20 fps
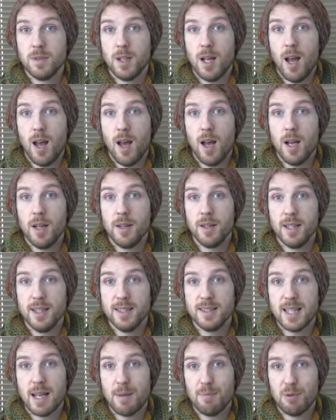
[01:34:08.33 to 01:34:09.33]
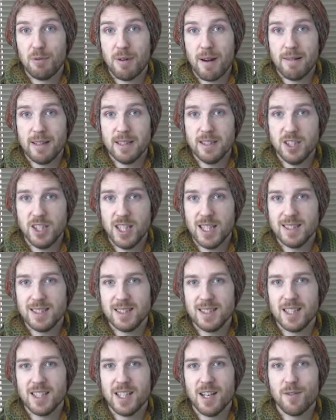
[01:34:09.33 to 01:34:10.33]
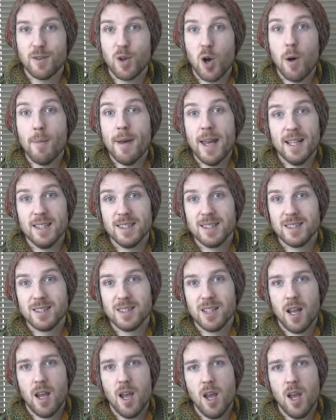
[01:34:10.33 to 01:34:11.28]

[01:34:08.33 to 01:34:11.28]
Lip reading: that is temporary. So she has this idea of comets,